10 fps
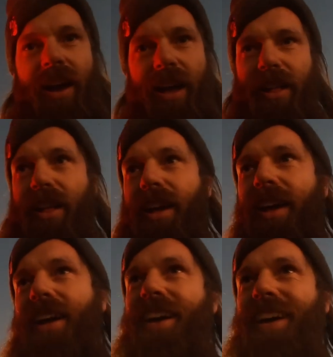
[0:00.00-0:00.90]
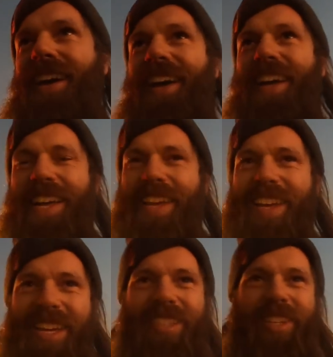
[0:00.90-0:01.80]
Uh,
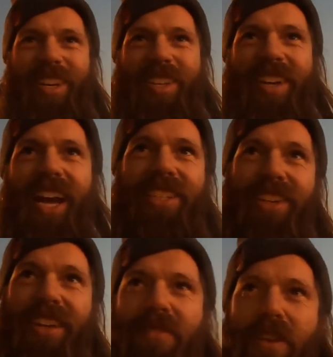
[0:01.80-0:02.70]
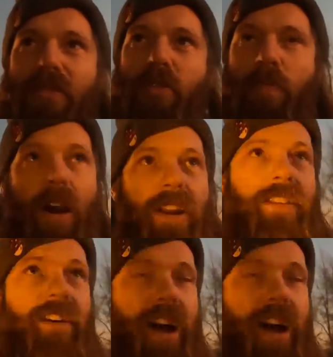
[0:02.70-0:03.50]
it's good, you guys. I'll give you a few parting